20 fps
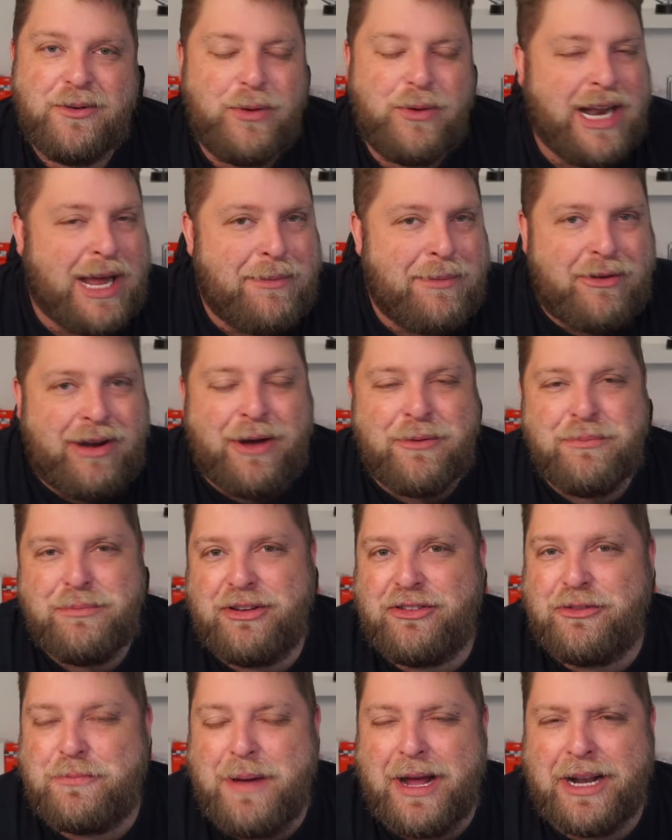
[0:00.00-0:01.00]
When I'm around
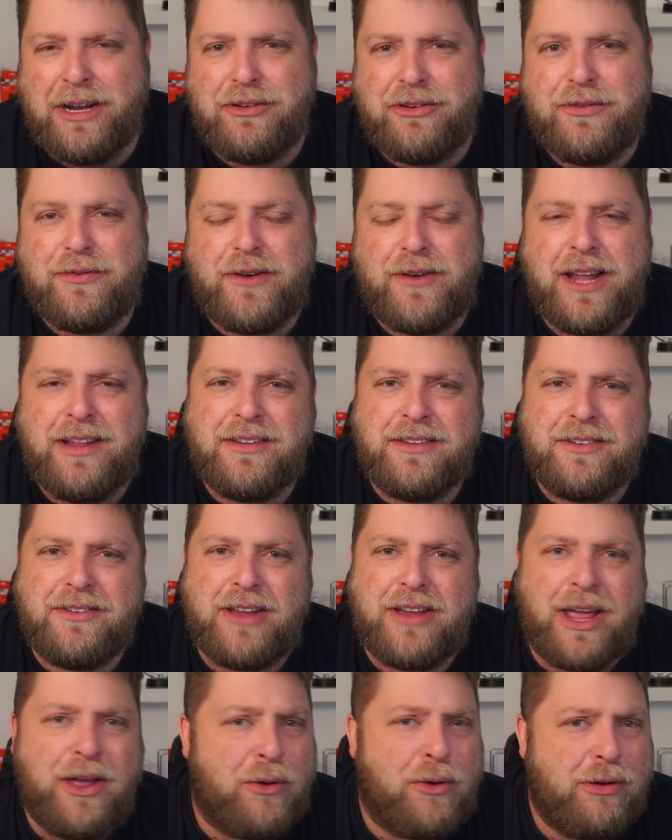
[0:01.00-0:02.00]
my Spanish
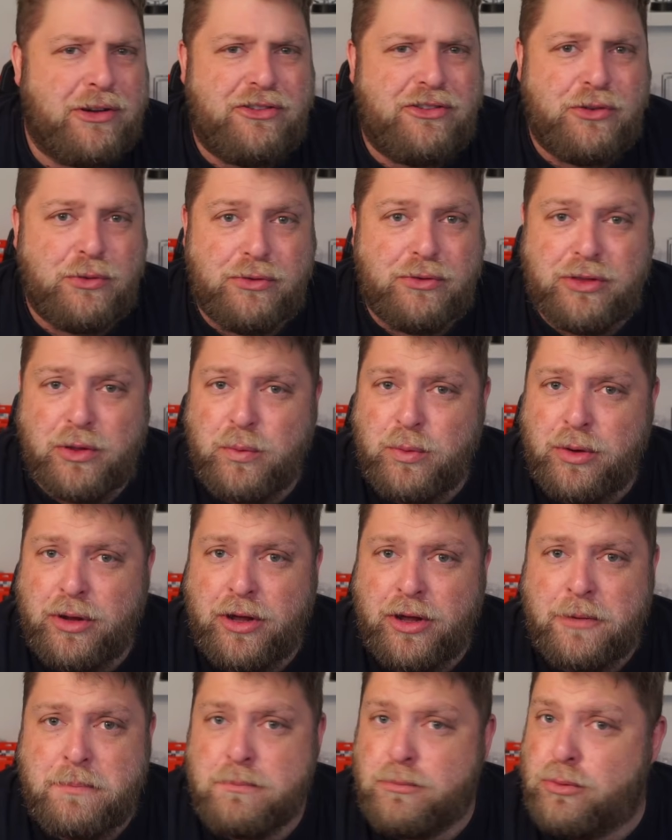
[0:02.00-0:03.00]
friends, I always use the
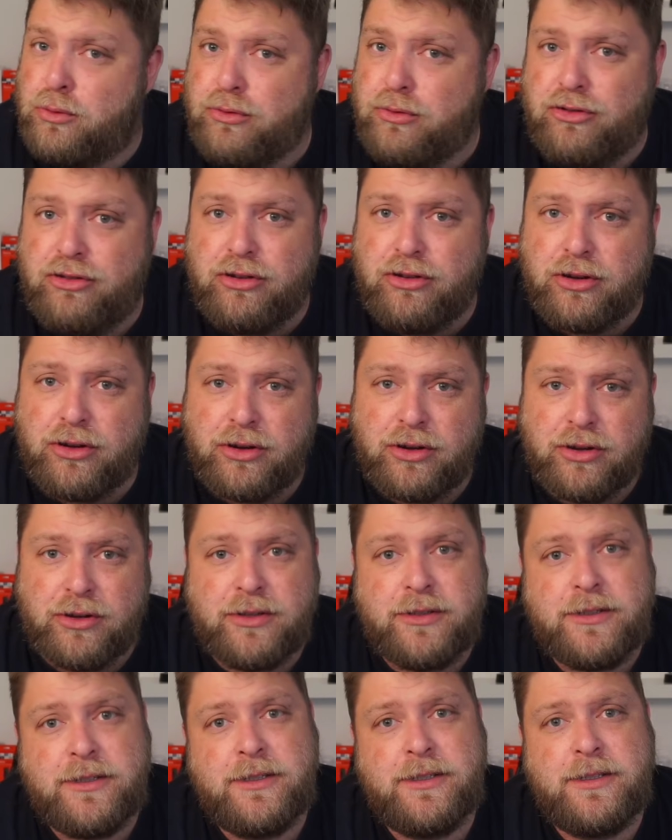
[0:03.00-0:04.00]
word
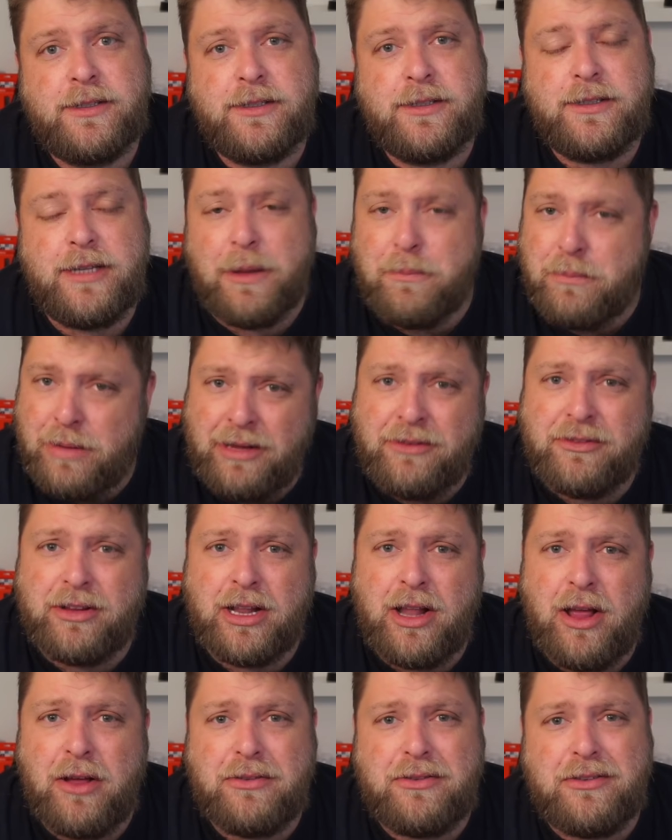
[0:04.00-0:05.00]
mucho. It means
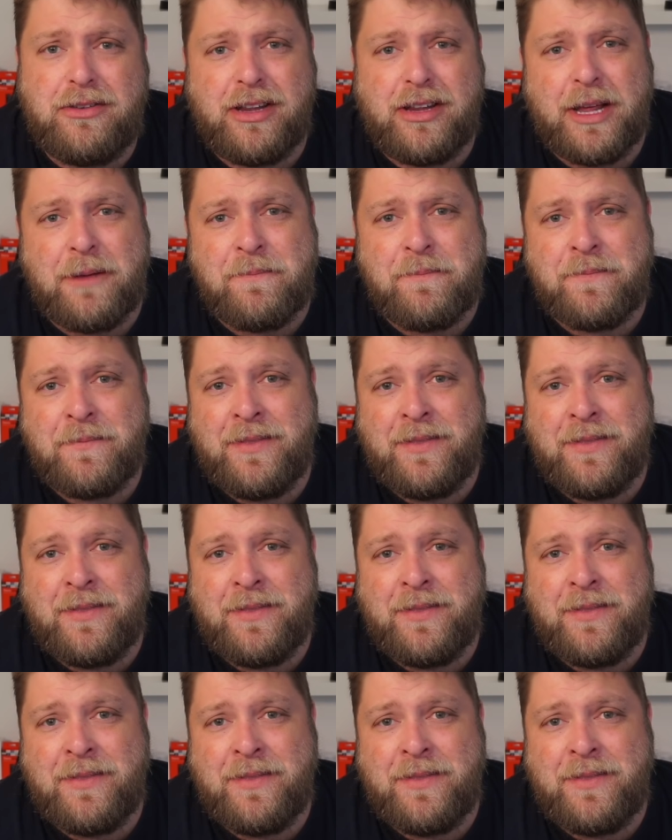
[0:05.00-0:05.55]
a lot to them.